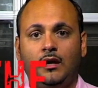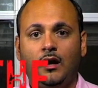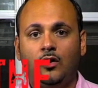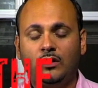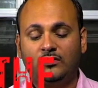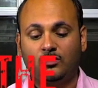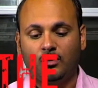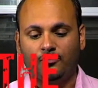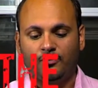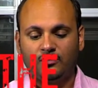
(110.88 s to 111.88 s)
Okay, so
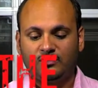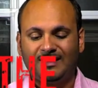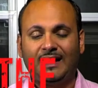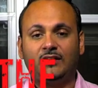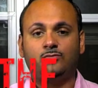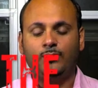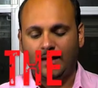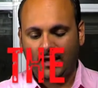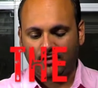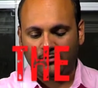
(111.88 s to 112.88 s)
the first glass we
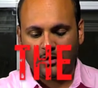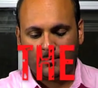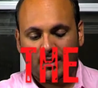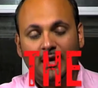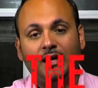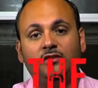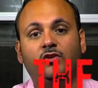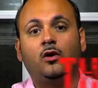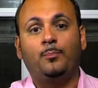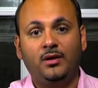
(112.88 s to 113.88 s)
have up is
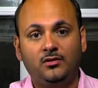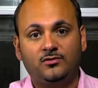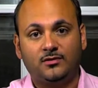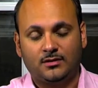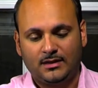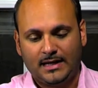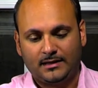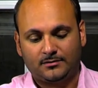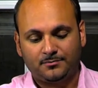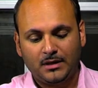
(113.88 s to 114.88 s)
our Pilsner
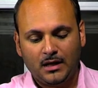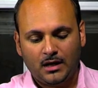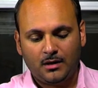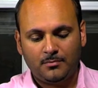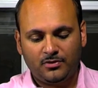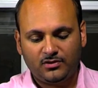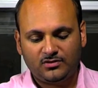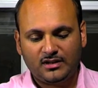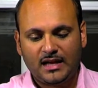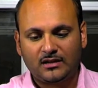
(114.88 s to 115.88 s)
glass. This
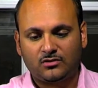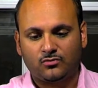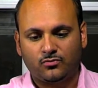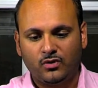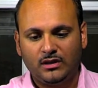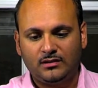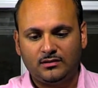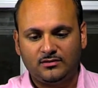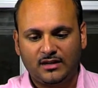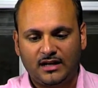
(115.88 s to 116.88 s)
glass is really
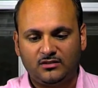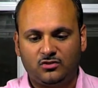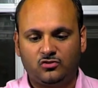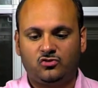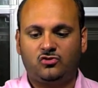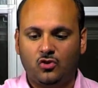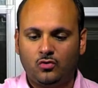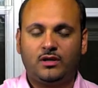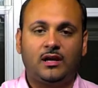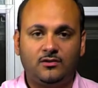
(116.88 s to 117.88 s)
designed to
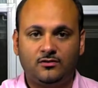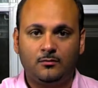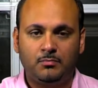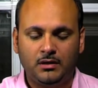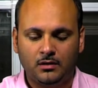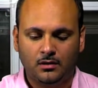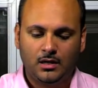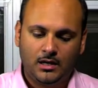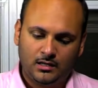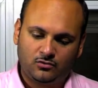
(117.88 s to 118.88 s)
showcase the beer.
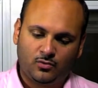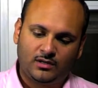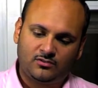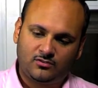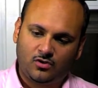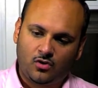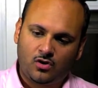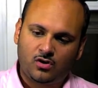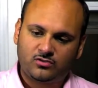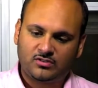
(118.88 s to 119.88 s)
That's why it's
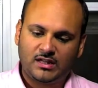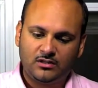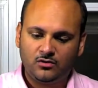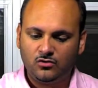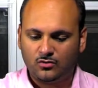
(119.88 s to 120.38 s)
tall, slender.